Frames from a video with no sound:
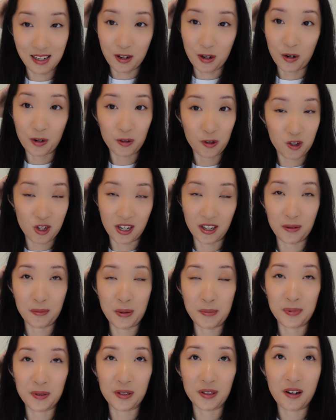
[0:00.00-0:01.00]
whole chunk of
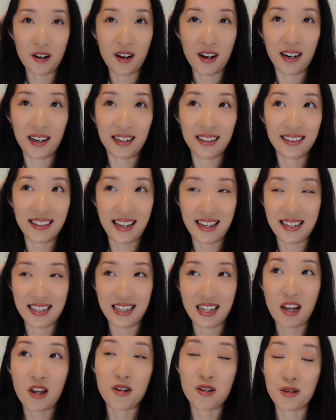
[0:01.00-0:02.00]
people are
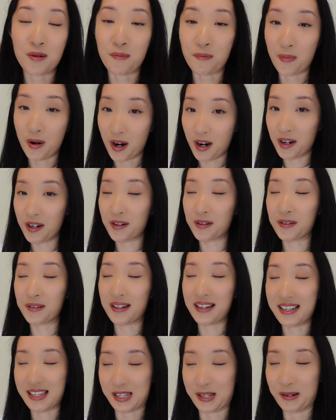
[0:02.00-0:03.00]
landing tomorrow
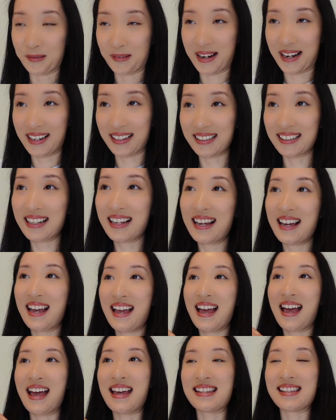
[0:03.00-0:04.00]
as well.
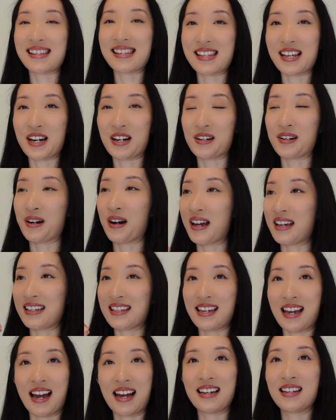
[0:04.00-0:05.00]
And so
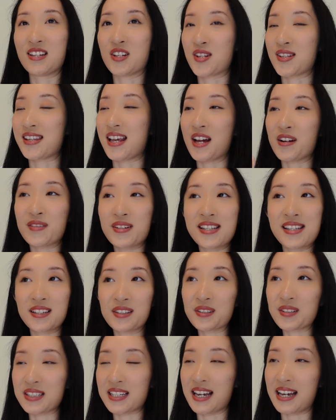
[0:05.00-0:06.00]
yeah, it's just every
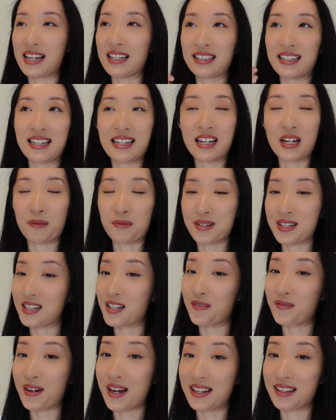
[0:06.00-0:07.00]
single day leading up to
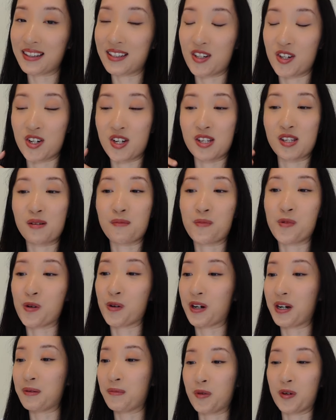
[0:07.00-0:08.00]
the event, there's just
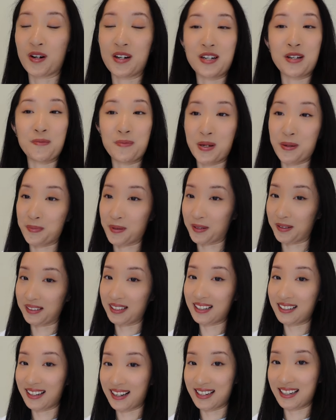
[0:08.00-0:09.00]
more and more new
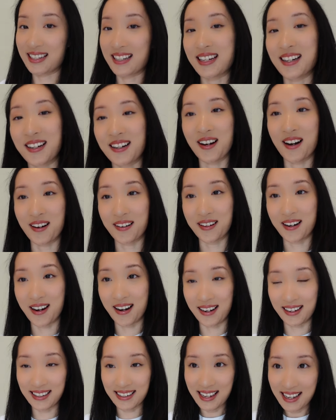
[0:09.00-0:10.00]
people landing here in Hong
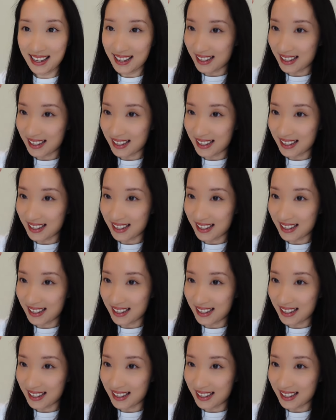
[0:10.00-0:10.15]
Kong.